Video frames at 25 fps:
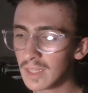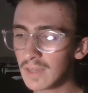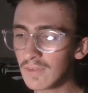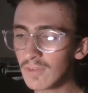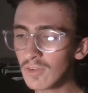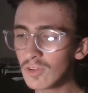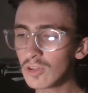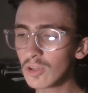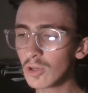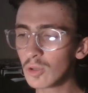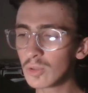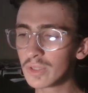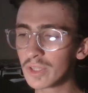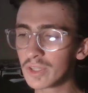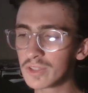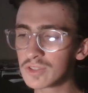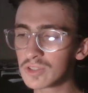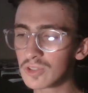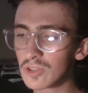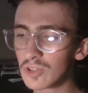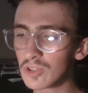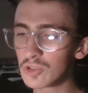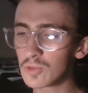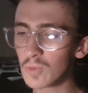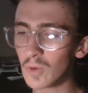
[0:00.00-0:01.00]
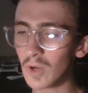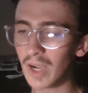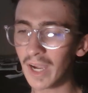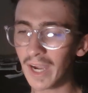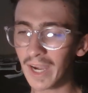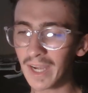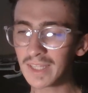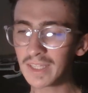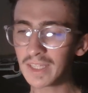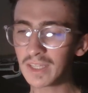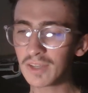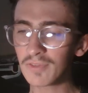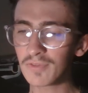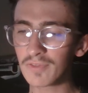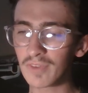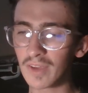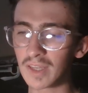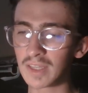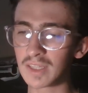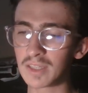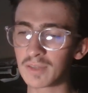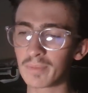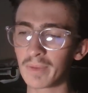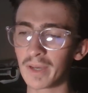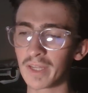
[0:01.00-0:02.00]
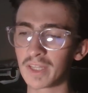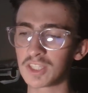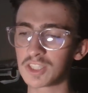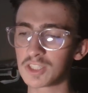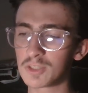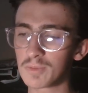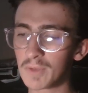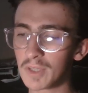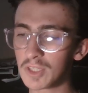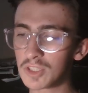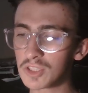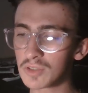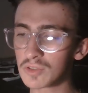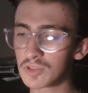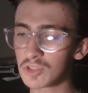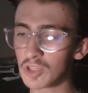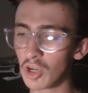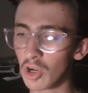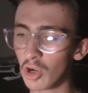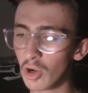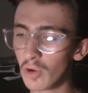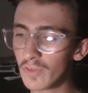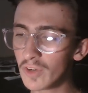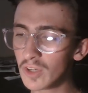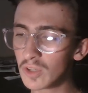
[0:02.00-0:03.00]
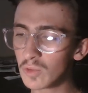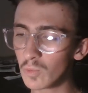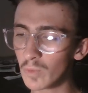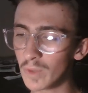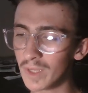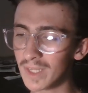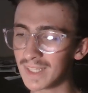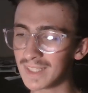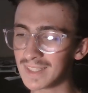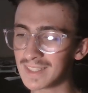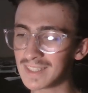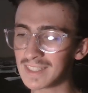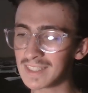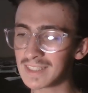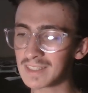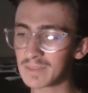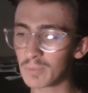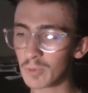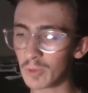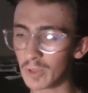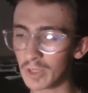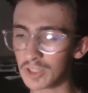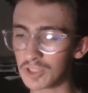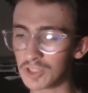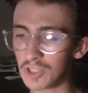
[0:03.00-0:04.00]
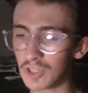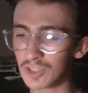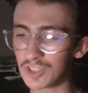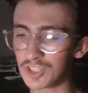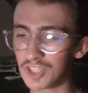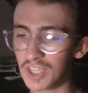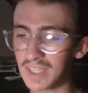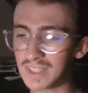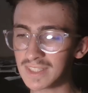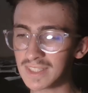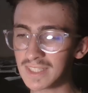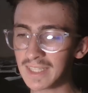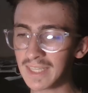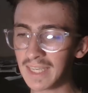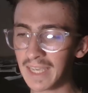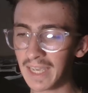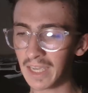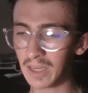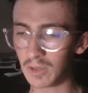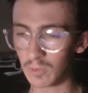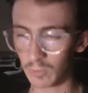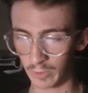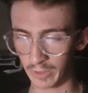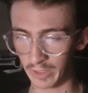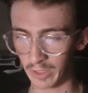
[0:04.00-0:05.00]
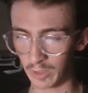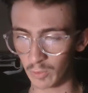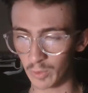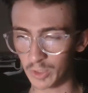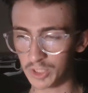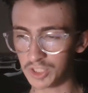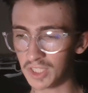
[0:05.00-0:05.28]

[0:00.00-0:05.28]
Even though listeners were highly offended by the speech of Jehovah Witnesses preacher Jesse Cantwell,